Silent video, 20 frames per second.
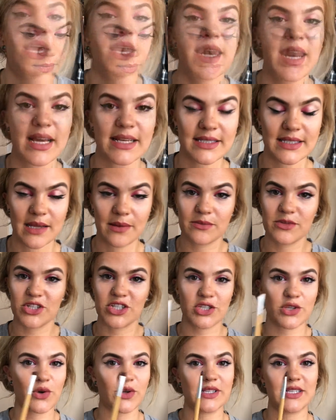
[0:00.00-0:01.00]
Next, I'm
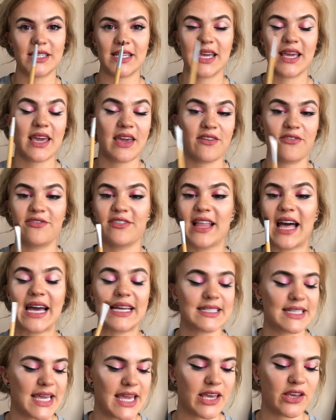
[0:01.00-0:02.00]
just going to take a
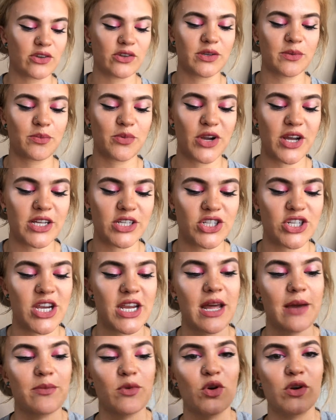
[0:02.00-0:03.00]
flat angled brush
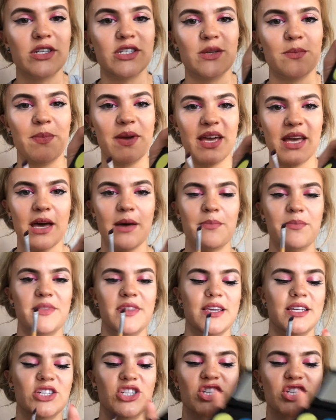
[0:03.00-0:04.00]
and I'm going to pick up the